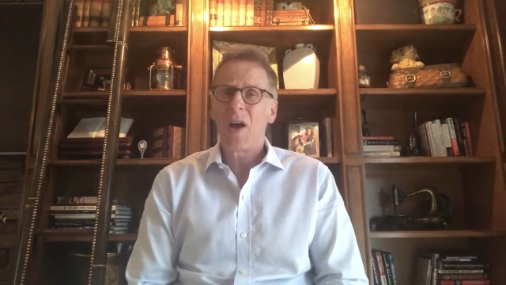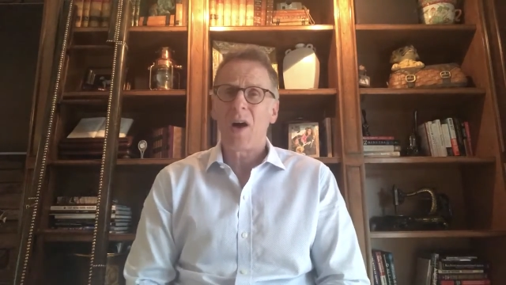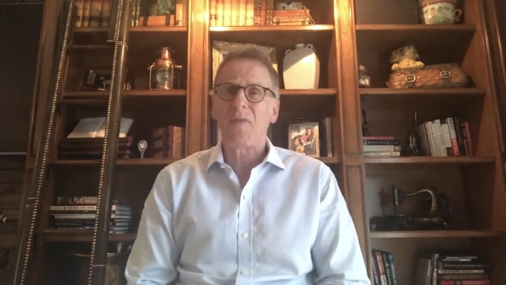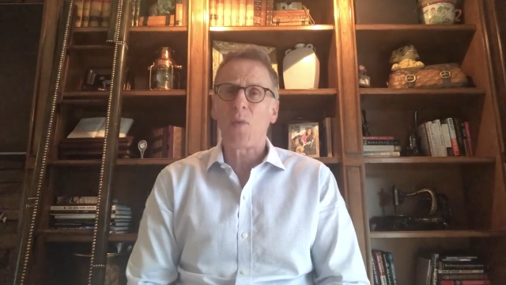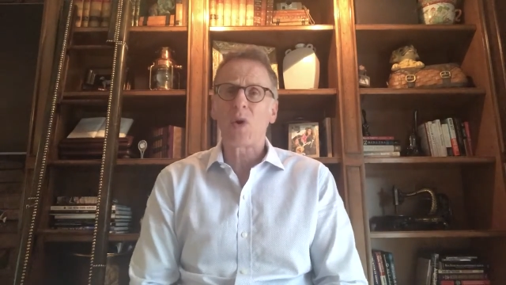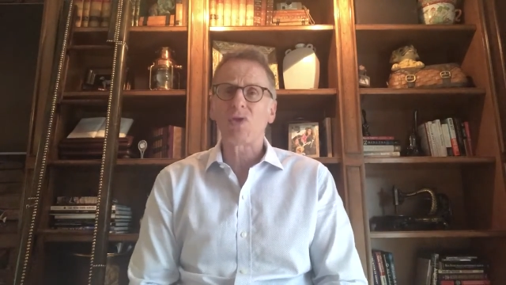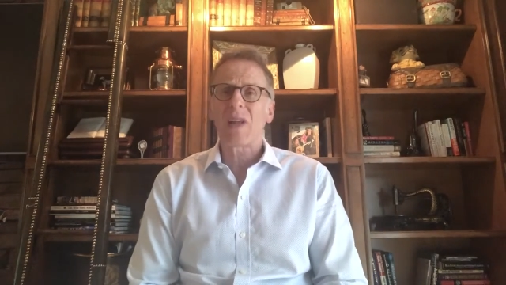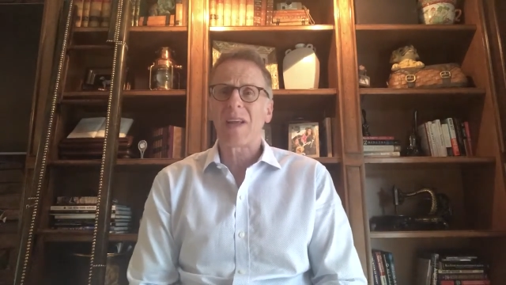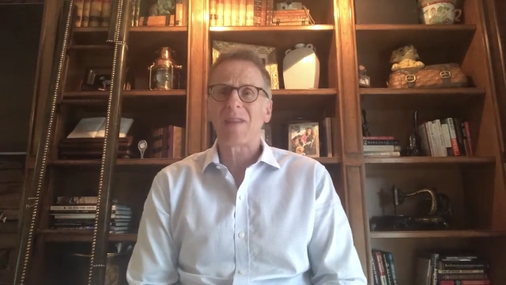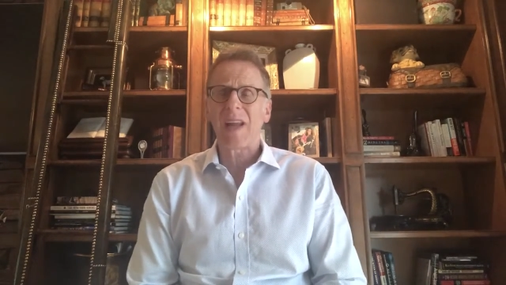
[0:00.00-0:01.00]

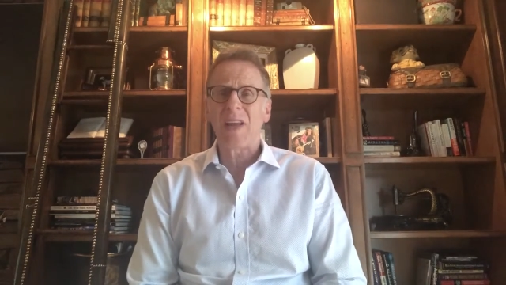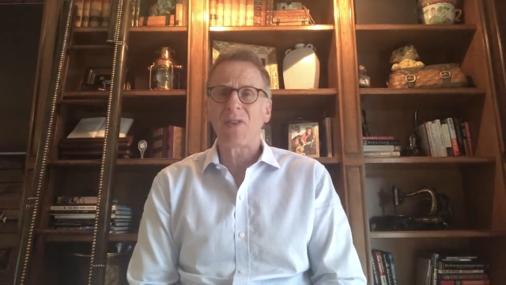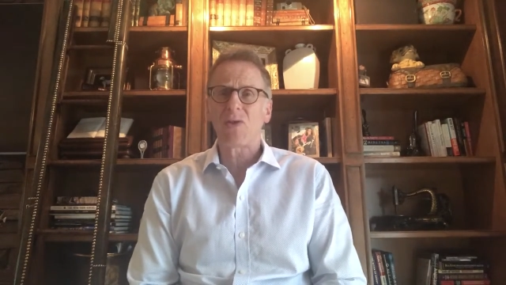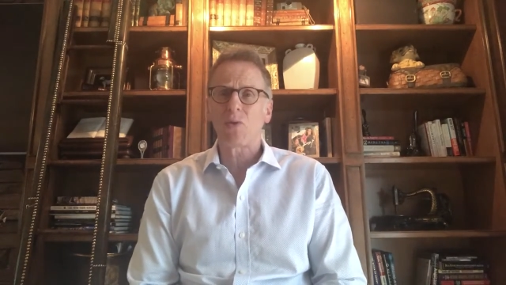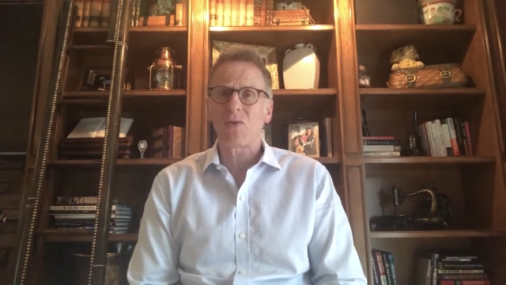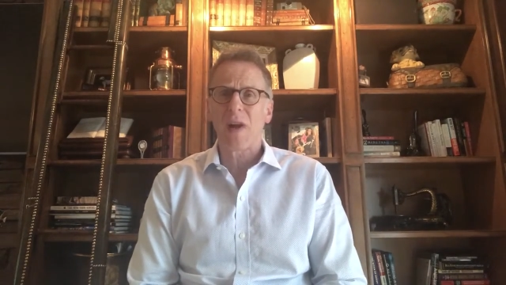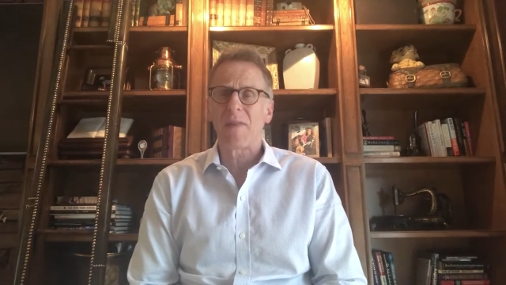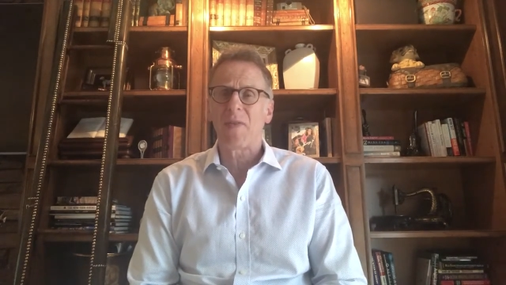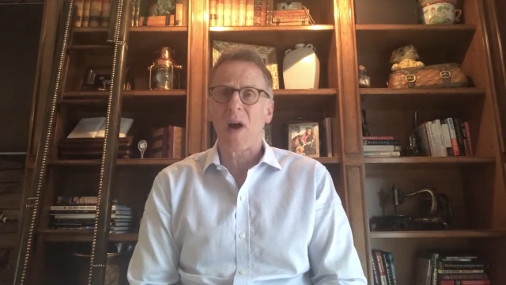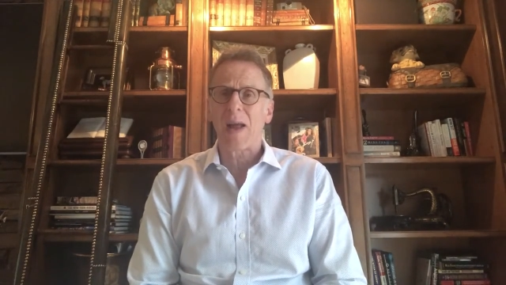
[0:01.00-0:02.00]
Unfortunately, in today's interest rate
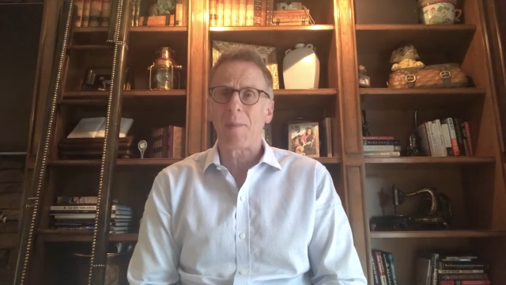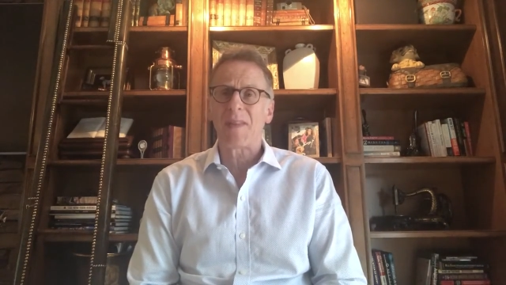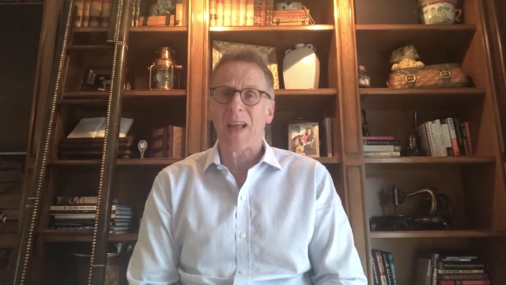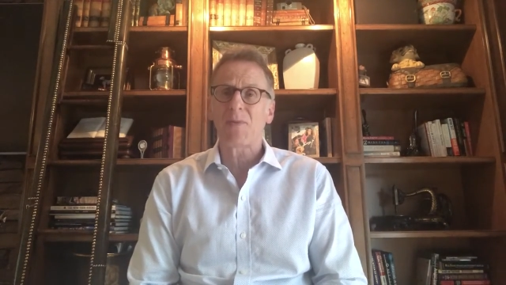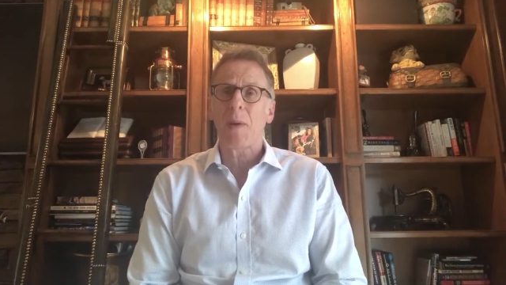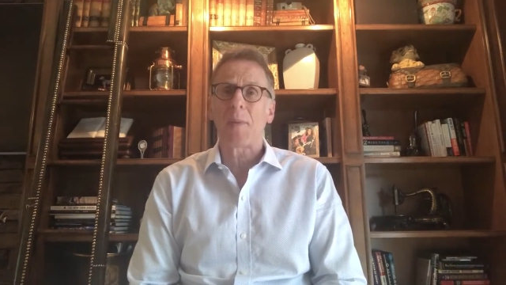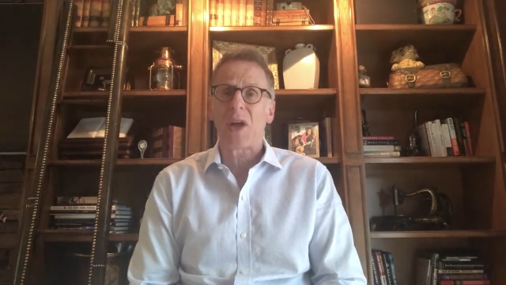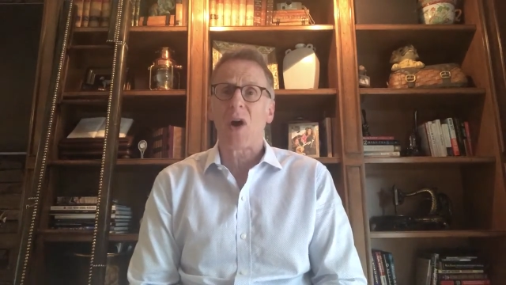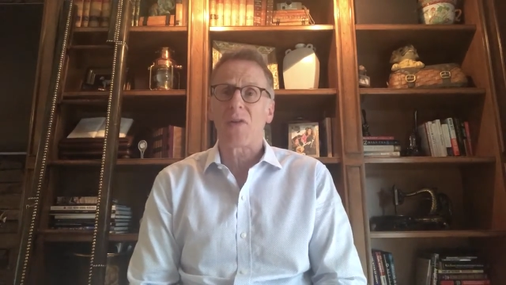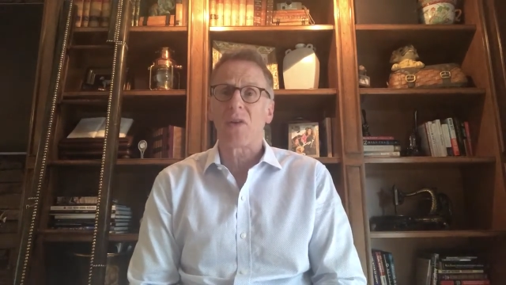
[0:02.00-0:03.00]
environment, that's
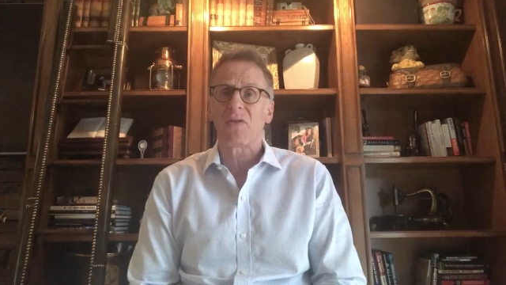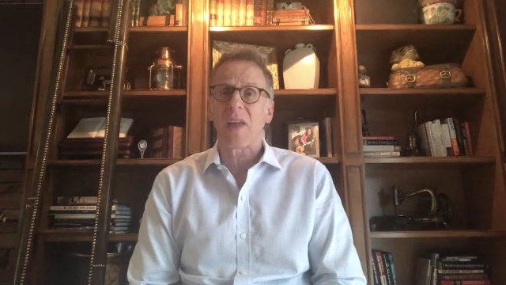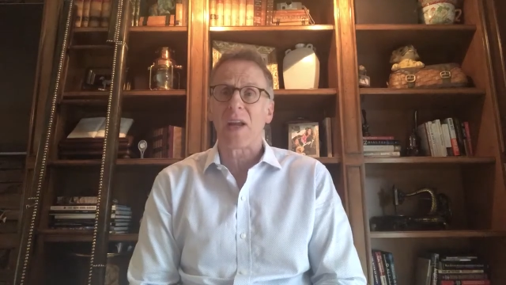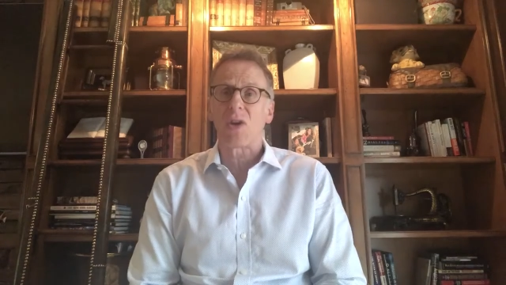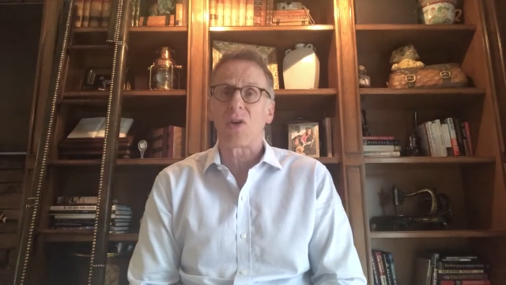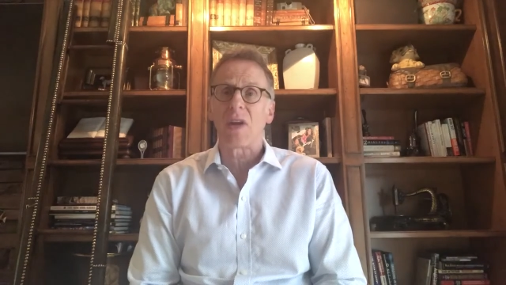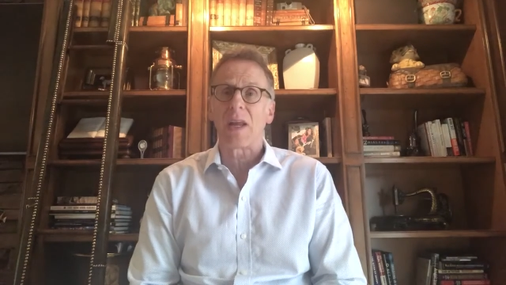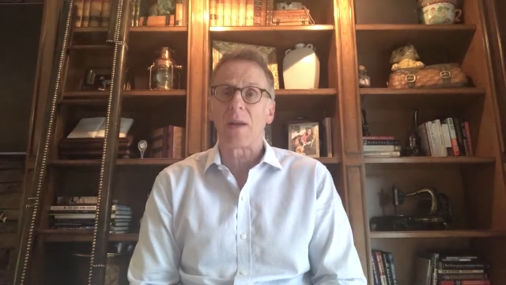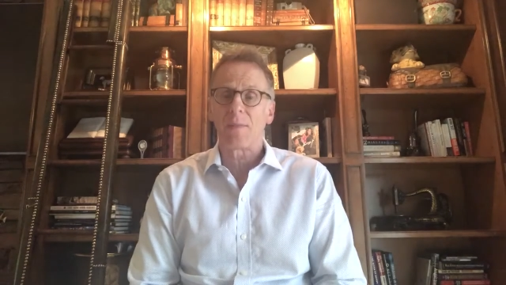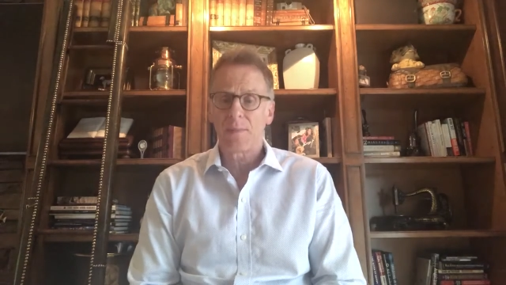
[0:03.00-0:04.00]
probably understating your
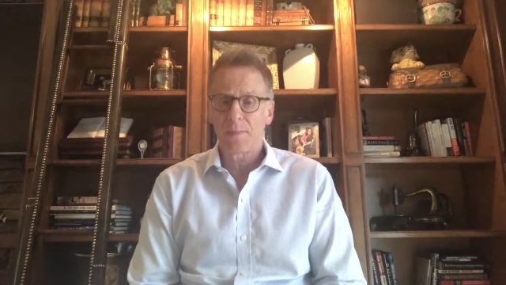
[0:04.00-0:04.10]
need.